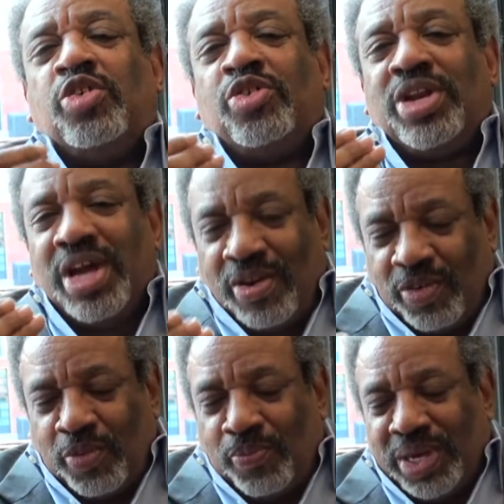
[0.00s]
you'll
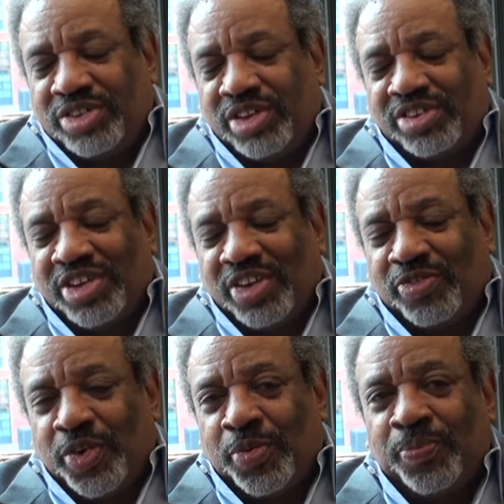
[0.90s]
never be
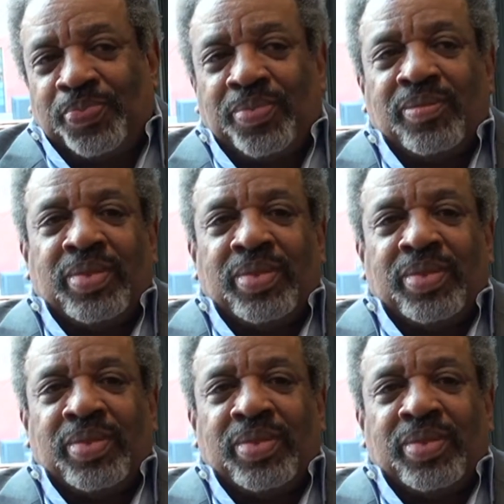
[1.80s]
successful.